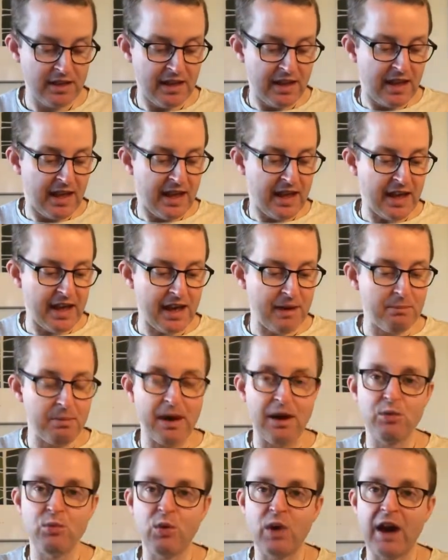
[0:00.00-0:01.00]

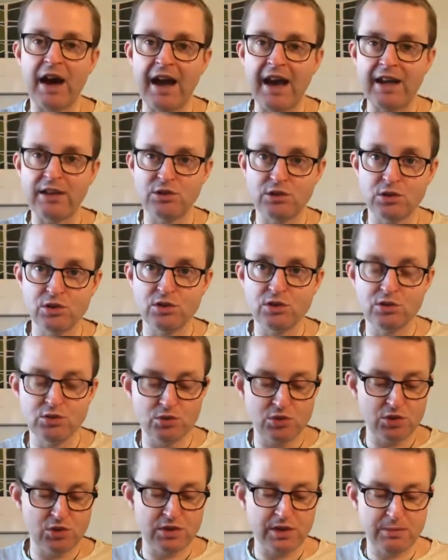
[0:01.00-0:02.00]
but what I do
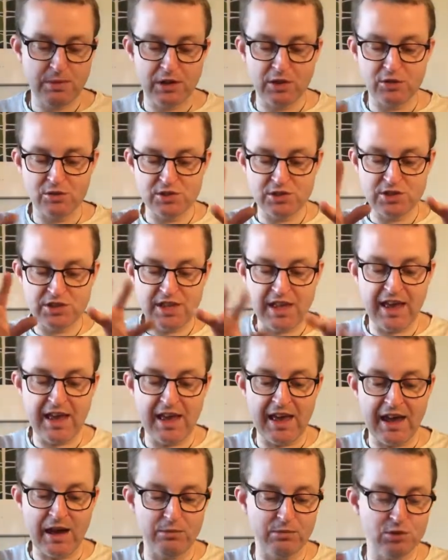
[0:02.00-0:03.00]
usually, because
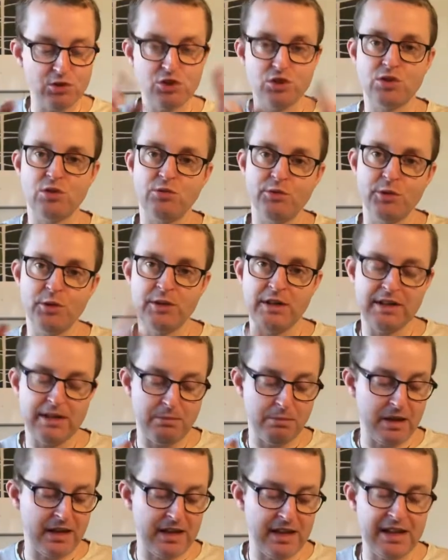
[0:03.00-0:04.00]
I will show you in a
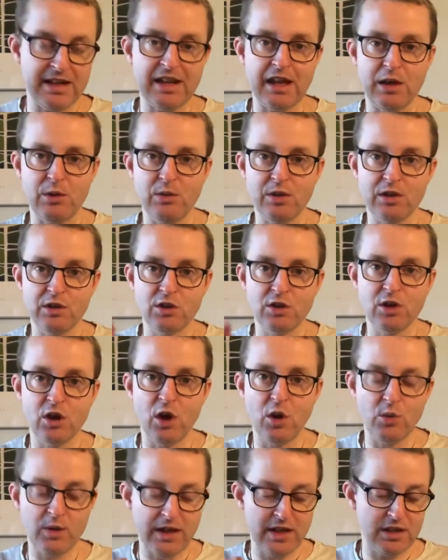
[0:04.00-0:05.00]
minute, they will
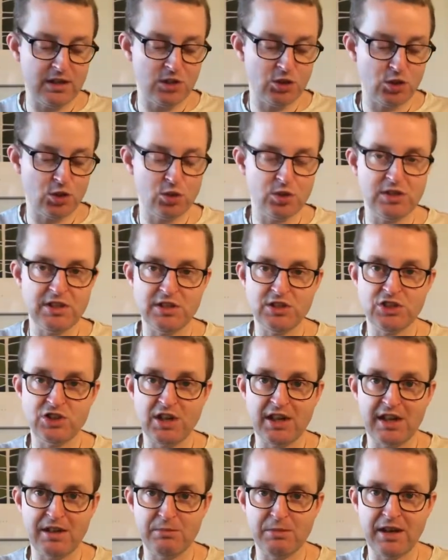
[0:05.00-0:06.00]
go into the
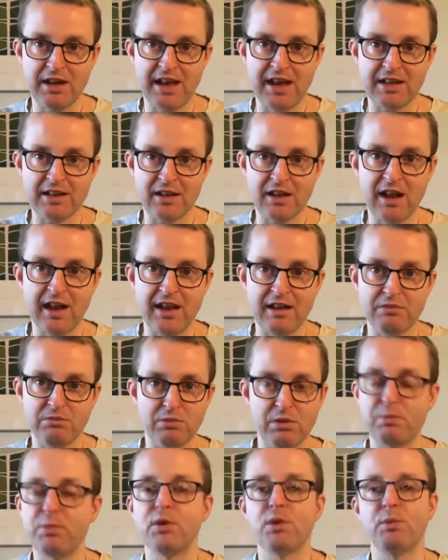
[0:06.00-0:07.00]

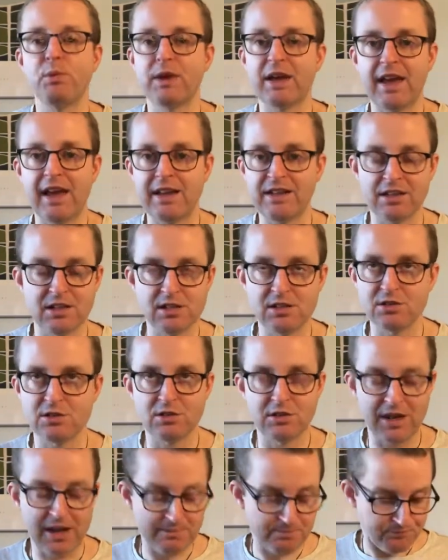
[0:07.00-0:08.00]
propagator,
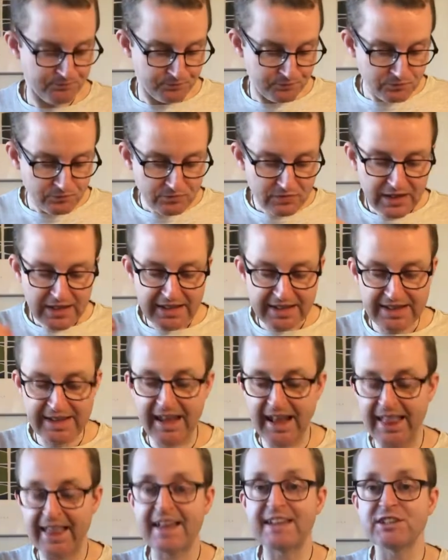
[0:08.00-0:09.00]
sorry, the
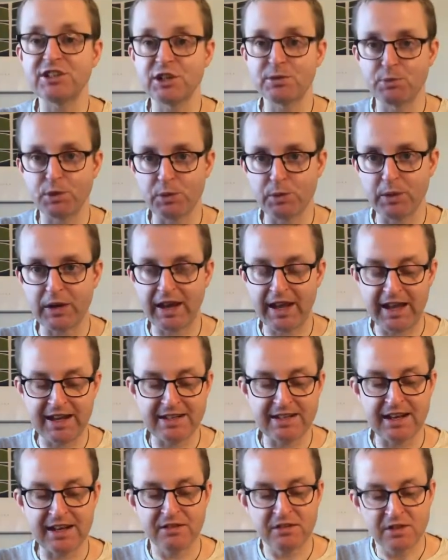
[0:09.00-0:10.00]
electric propagator.